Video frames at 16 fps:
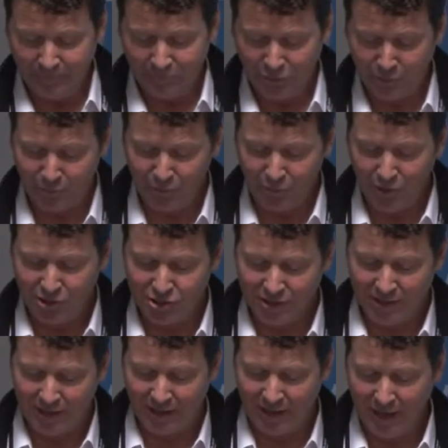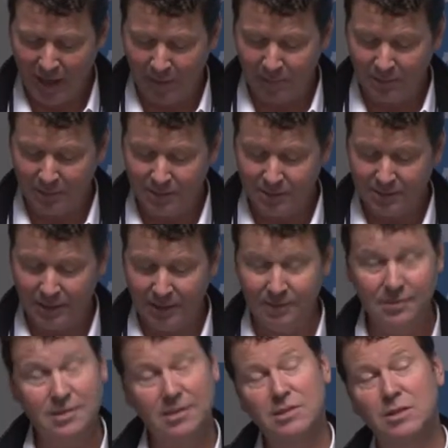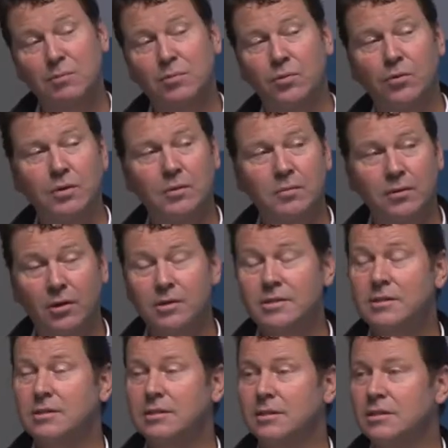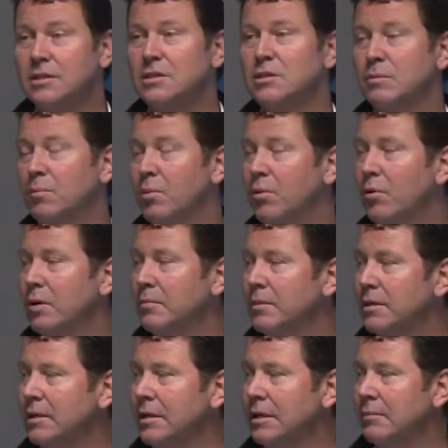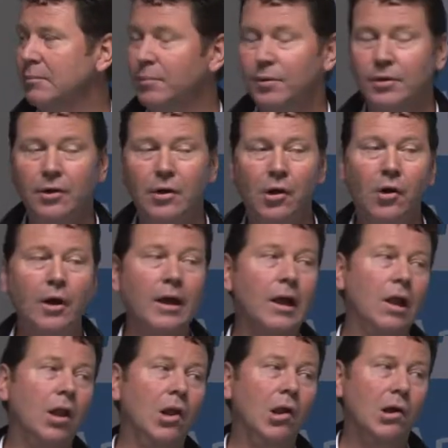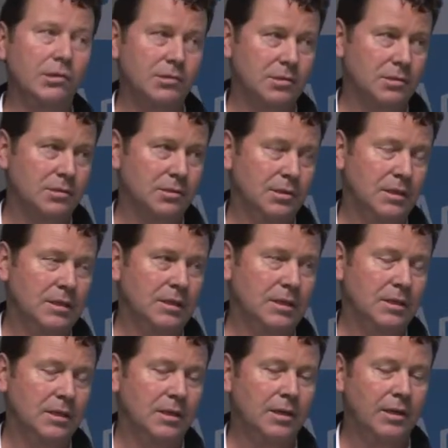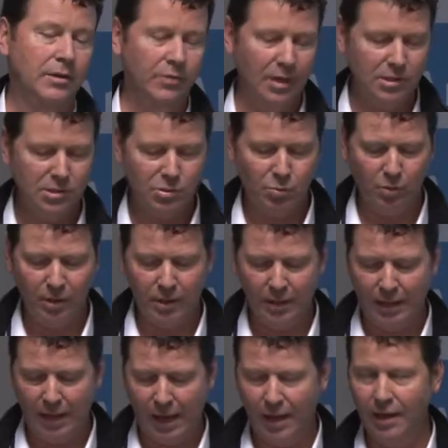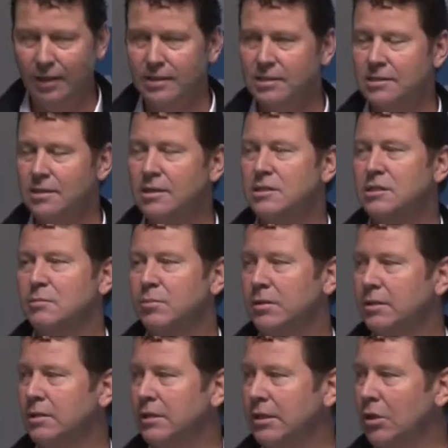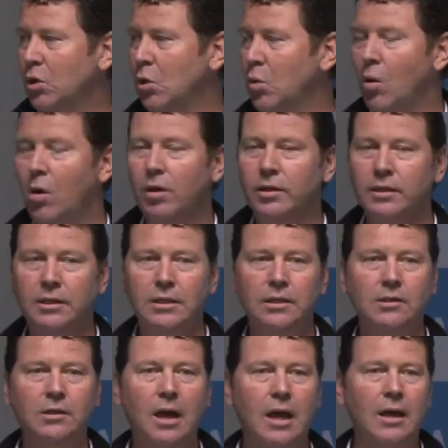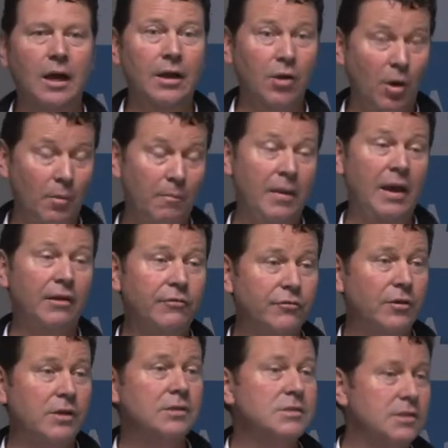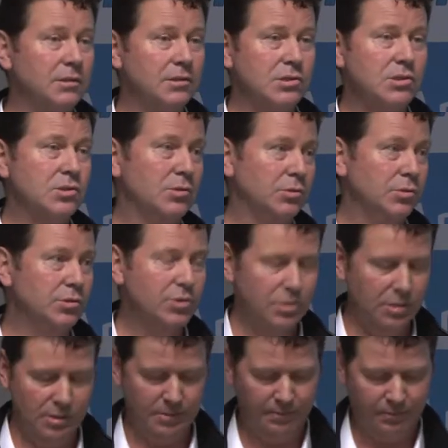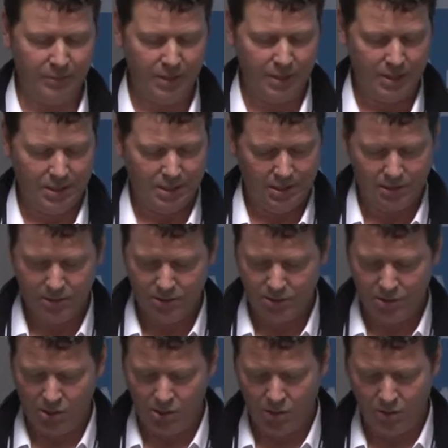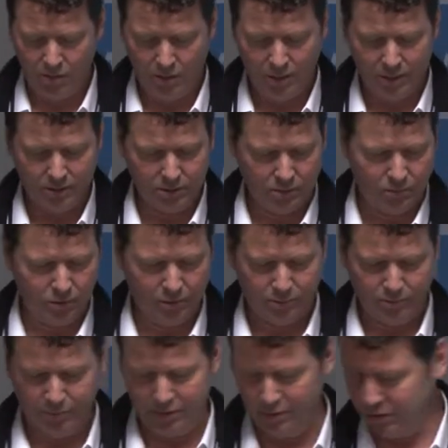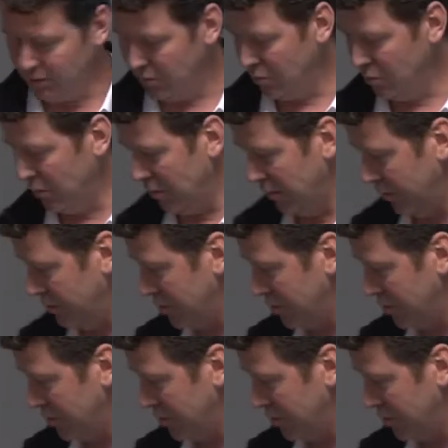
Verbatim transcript: Depression, unhappiness and disappointment. I see disappointment in B I a lot. And that's where accessibility and quality are not manifest in the solution. So, uh, so I'm really pleased to talk on the